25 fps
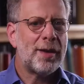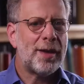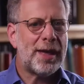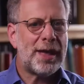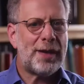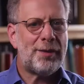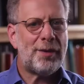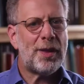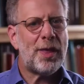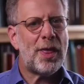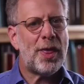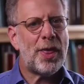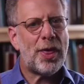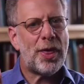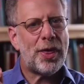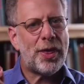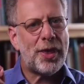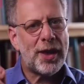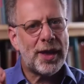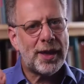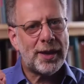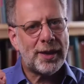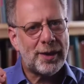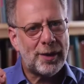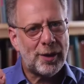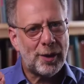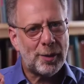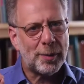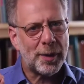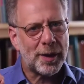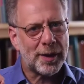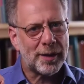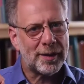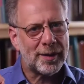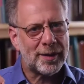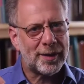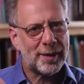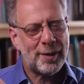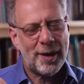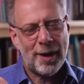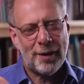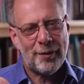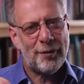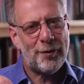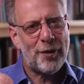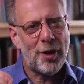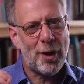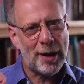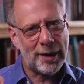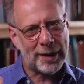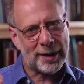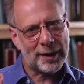Even thin humans, who have very